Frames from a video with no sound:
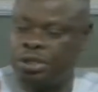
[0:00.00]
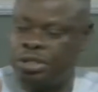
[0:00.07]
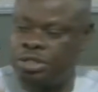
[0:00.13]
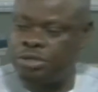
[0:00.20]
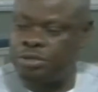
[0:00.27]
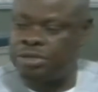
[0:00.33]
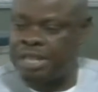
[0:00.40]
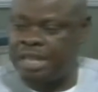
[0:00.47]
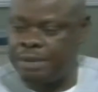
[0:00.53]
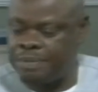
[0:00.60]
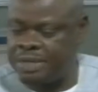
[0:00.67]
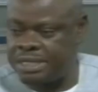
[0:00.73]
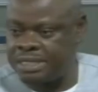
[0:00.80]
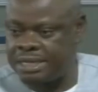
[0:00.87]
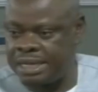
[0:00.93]
due to A,
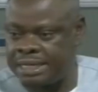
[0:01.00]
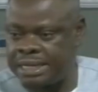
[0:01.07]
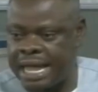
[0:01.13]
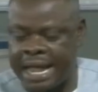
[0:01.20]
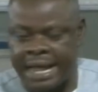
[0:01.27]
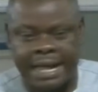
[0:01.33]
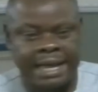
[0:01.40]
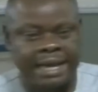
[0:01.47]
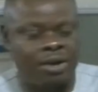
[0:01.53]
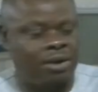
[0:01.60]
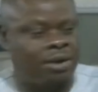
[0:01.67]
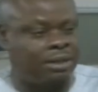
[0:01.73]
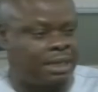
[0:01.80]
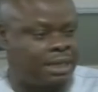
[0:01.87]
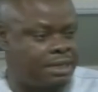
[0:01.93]
B, C, and D, I can't
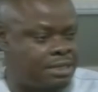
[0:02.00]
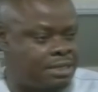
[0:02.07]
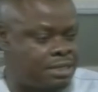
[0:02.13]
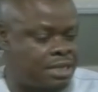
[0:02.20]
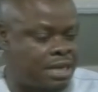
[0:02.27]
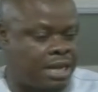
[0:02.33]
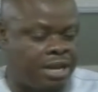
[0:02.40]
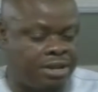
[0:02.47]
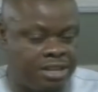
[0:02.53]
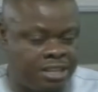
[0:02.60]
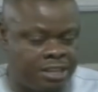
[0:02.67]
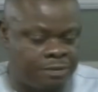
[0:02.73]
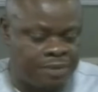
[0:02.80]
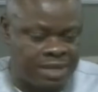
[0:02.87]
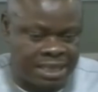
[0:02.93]
honor this check. Can you
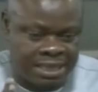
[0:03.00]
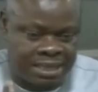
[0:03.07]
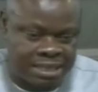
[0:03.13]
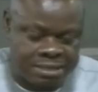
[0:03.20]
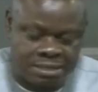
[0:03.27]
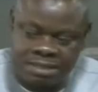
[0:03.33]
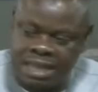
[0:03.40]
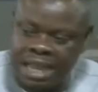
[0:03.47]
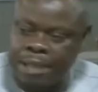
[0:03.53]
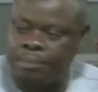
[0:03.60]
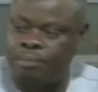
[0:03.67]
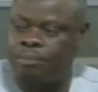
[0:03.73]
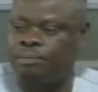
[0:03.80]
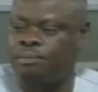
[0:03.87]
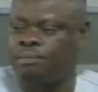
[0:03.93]
give me this time?
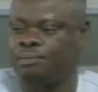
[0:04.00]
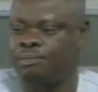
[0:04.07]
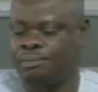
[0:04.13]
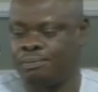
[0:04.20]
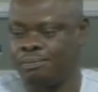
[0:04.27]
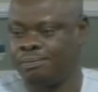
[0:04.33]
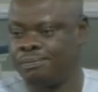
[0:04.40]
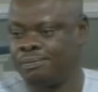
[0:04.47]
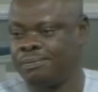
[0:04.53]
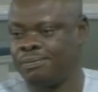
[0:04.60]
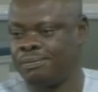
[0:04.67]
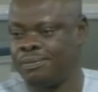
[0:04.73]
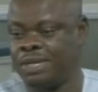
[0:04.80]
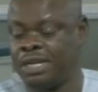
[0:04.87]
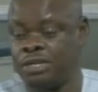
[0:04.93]

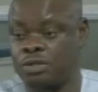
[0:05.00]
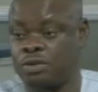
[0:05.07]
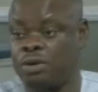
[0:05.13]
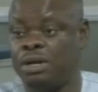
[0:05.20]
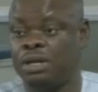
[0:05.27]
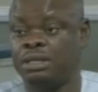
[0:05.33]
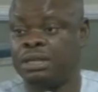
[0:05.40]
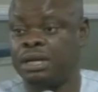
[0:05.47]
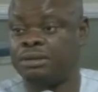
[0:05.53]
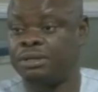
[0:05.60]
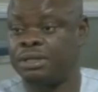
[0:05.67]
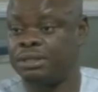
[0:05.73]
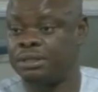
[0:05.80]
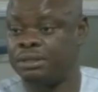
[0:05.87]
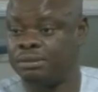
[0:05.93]
It is called
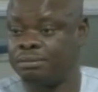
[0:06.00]
integrity.